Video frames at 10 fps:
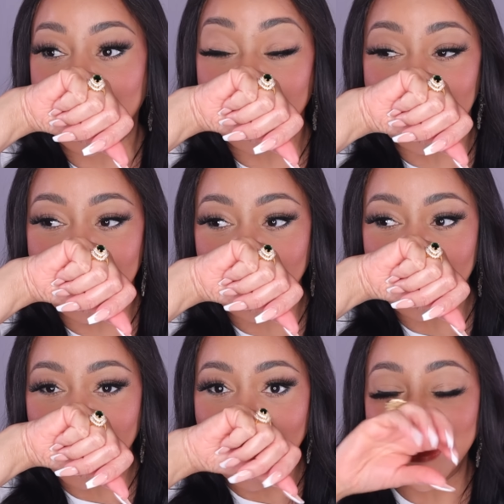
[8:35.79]

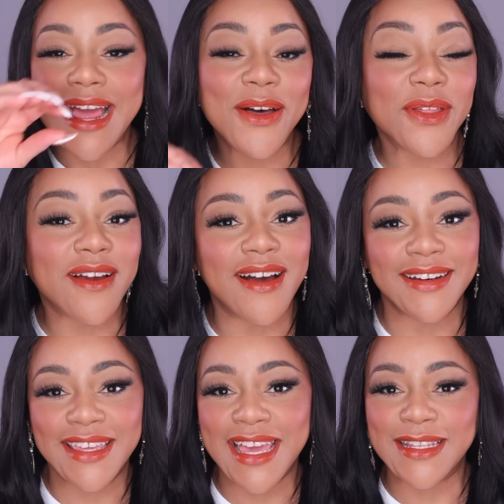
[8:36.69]
because now the
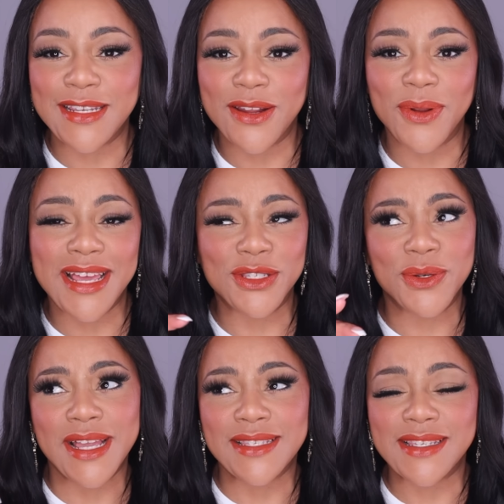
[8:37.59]
cotton candy note has
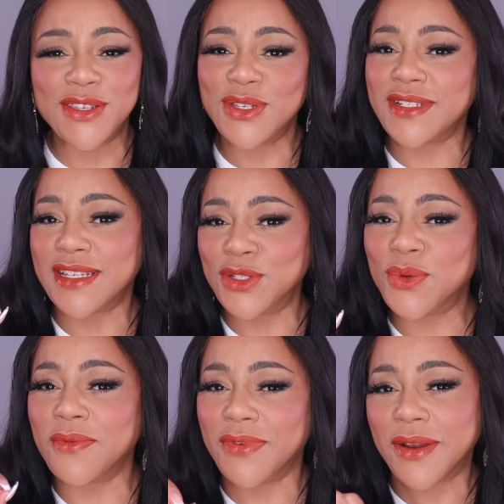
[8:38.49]
transitioned
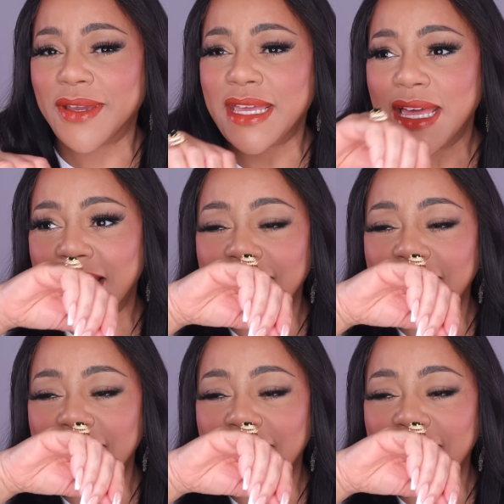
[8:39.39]
into a very,